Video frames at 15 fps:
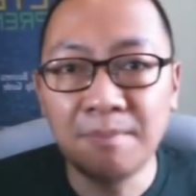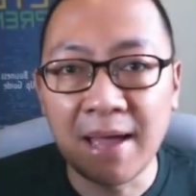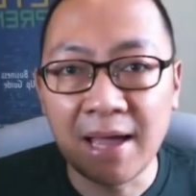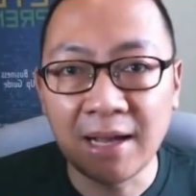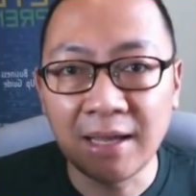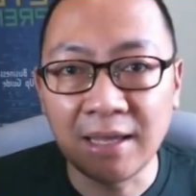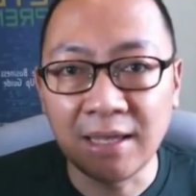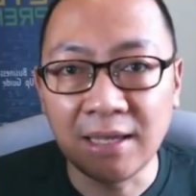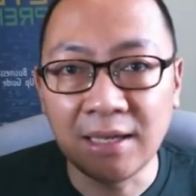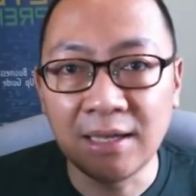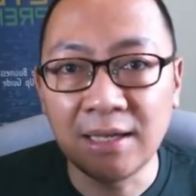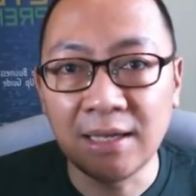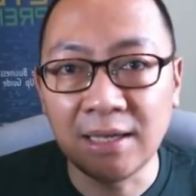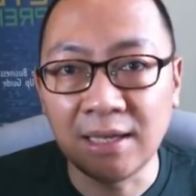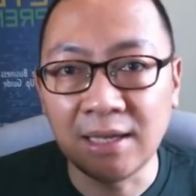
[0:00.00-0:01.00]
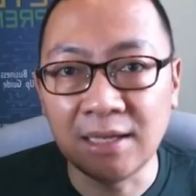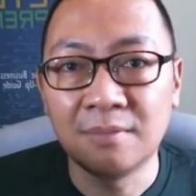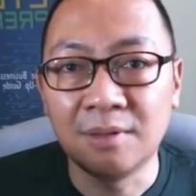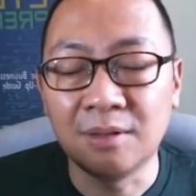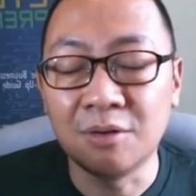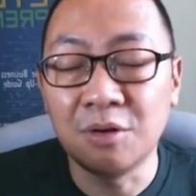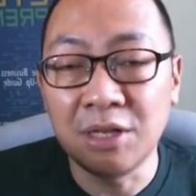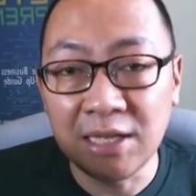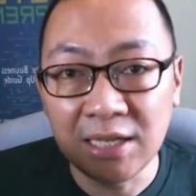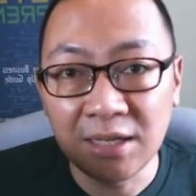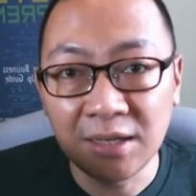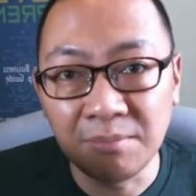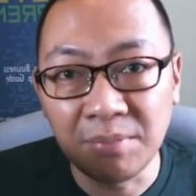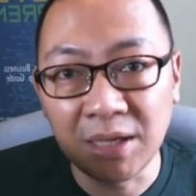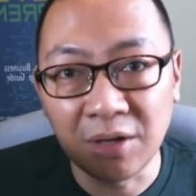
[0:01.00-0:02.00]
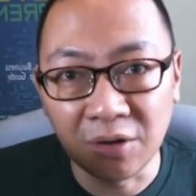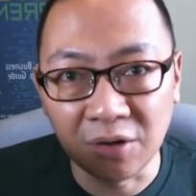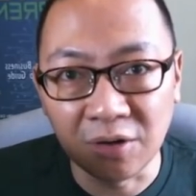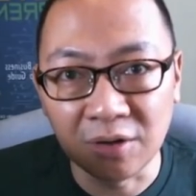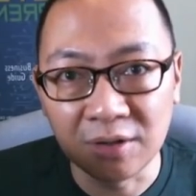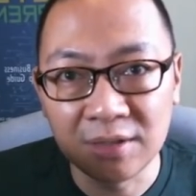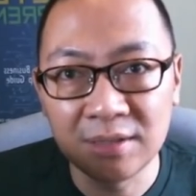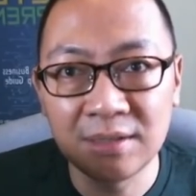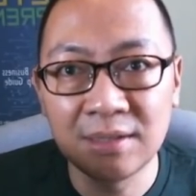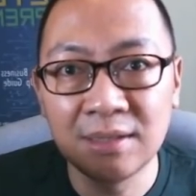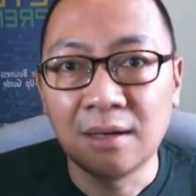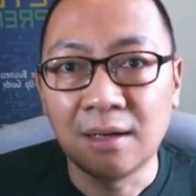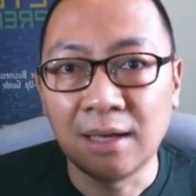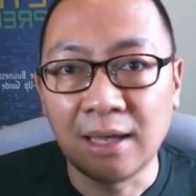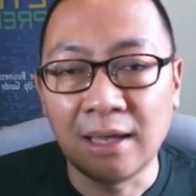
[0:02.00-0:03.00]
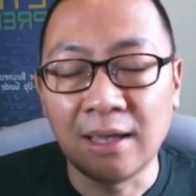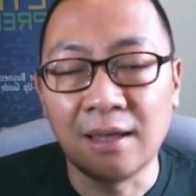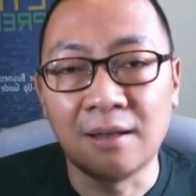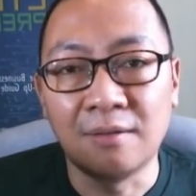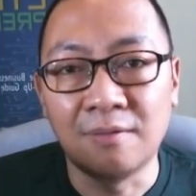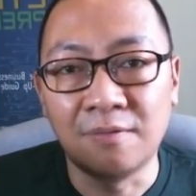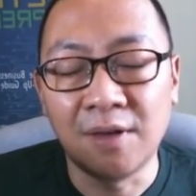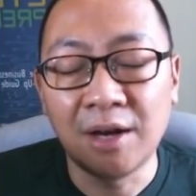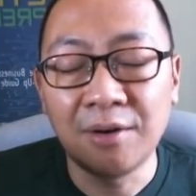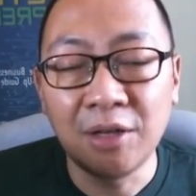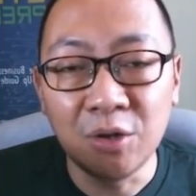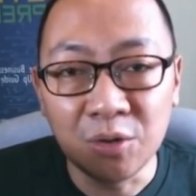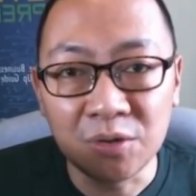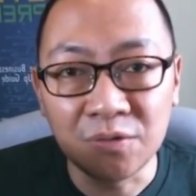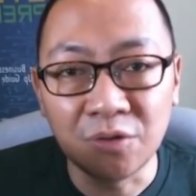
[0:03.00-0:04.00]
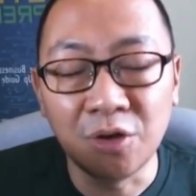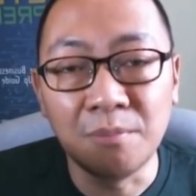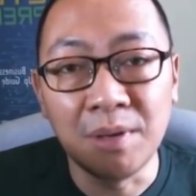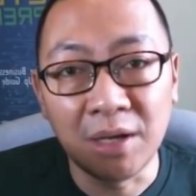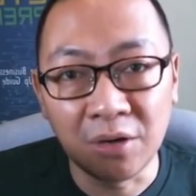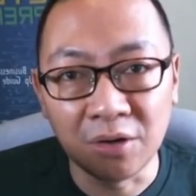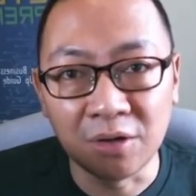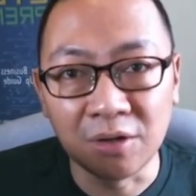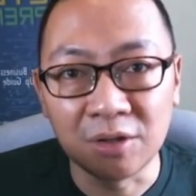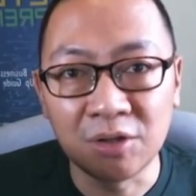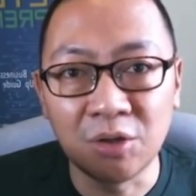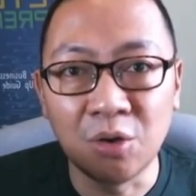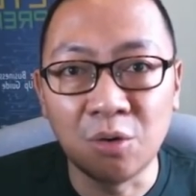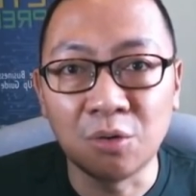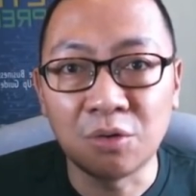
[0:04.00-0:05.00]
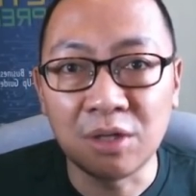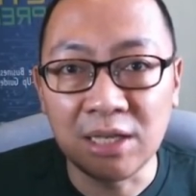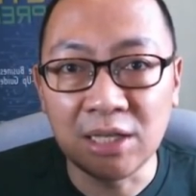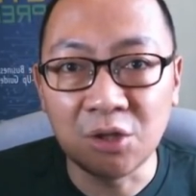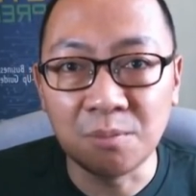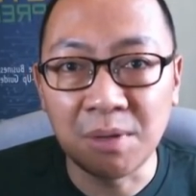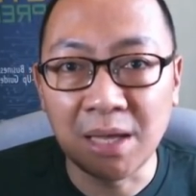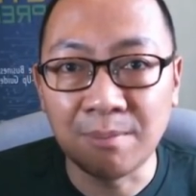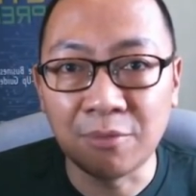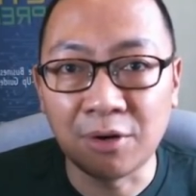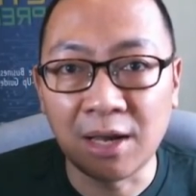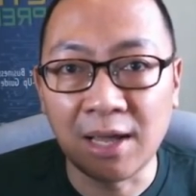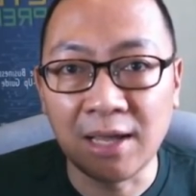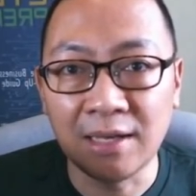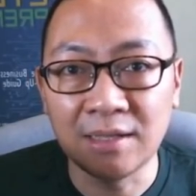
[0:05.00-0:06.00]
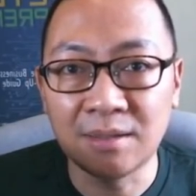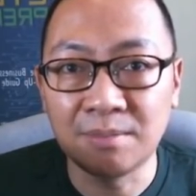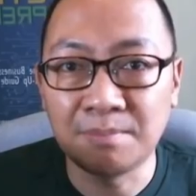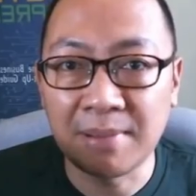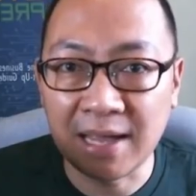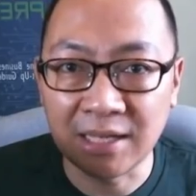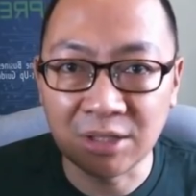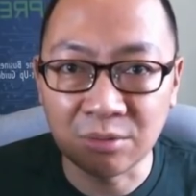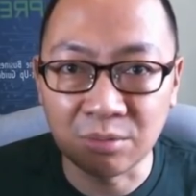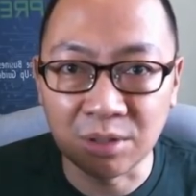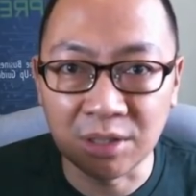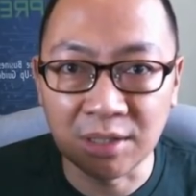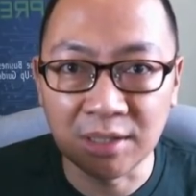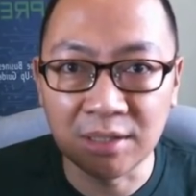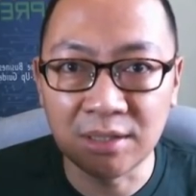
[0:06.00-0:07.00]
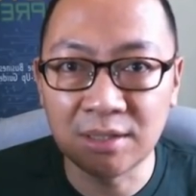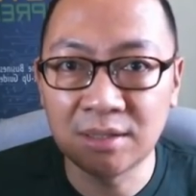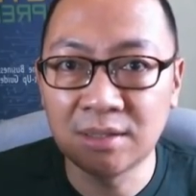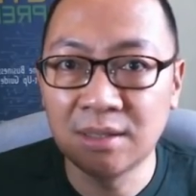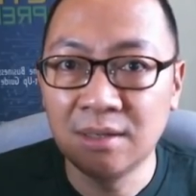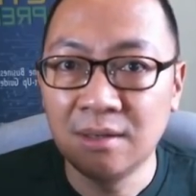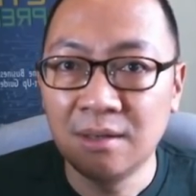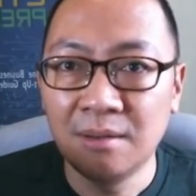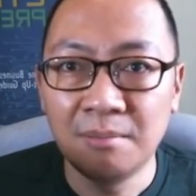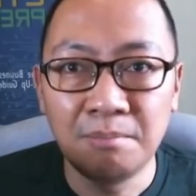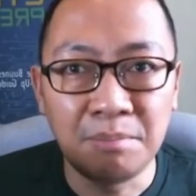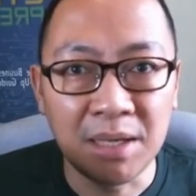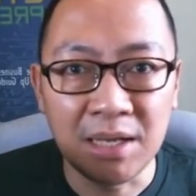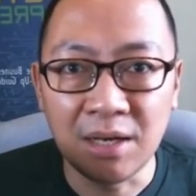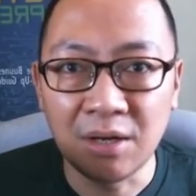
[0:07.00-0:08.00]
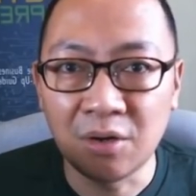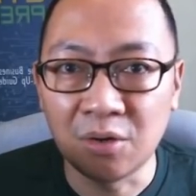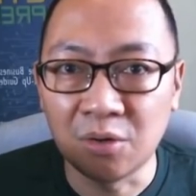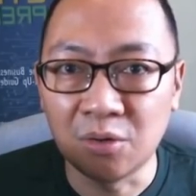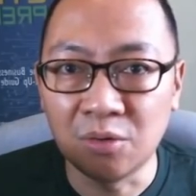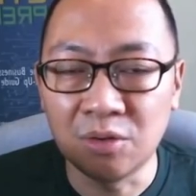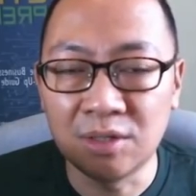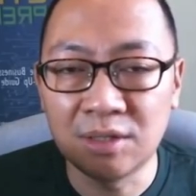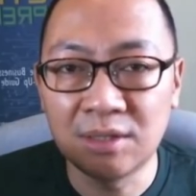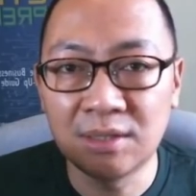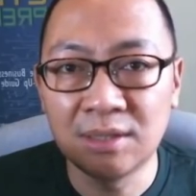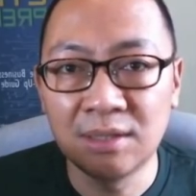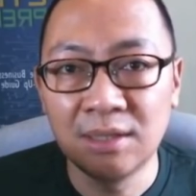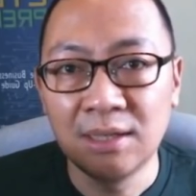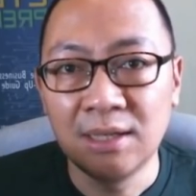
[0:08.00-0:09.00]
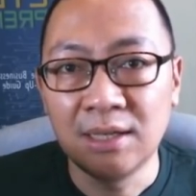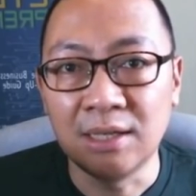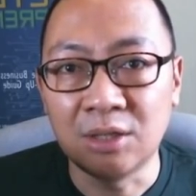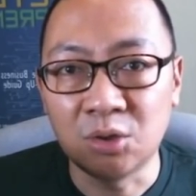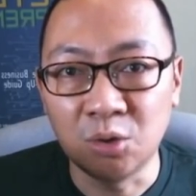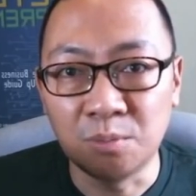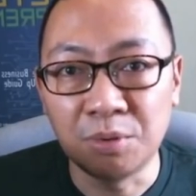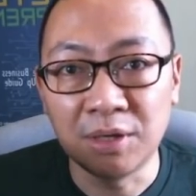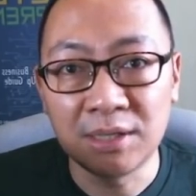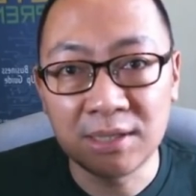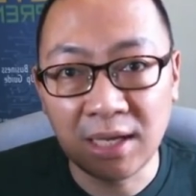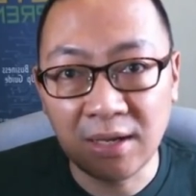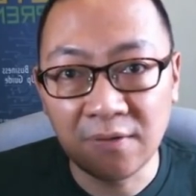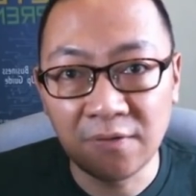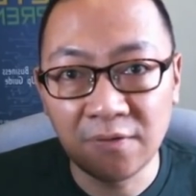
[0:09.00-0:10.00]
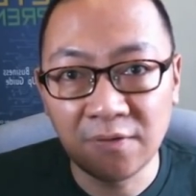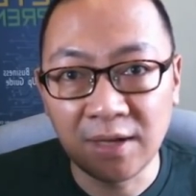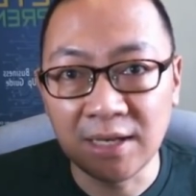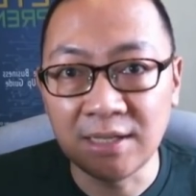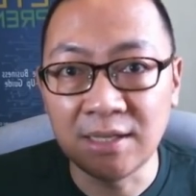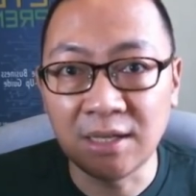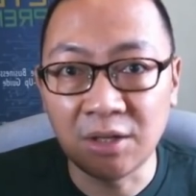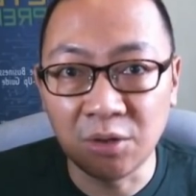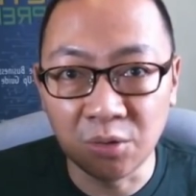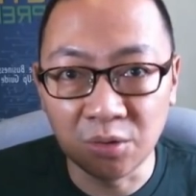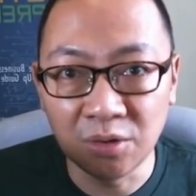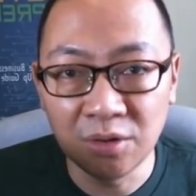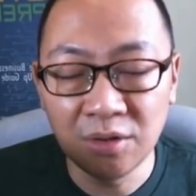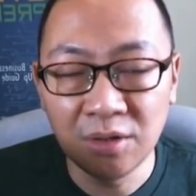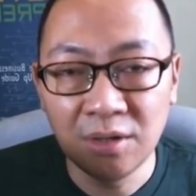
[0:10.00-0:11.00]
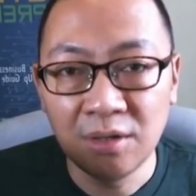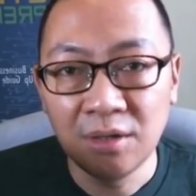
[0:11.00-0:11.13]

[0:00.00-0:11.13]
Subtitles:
Banking is unique because and very useful because you don't need to memorize passwords, PIN codes. It's super safe and secure.